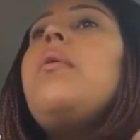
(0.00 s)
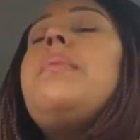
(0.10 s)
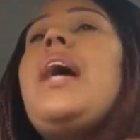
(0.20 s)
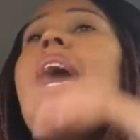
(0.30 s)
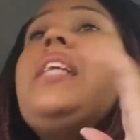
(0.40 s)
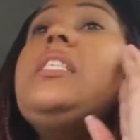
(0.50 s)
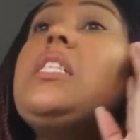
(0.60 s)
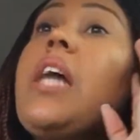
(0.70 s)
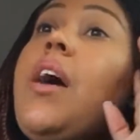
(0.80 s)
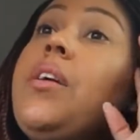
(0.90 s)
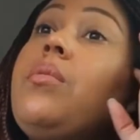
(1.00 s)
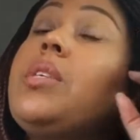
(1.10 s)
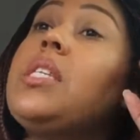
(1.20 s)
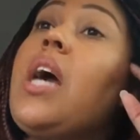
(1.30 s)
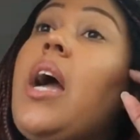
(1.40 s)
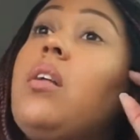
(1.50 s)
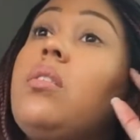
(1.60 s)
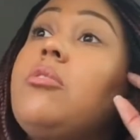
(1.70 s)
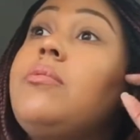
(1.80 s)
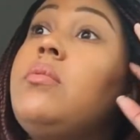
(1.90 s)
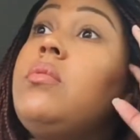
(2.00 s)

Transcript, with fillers: But I just thought it was kind of,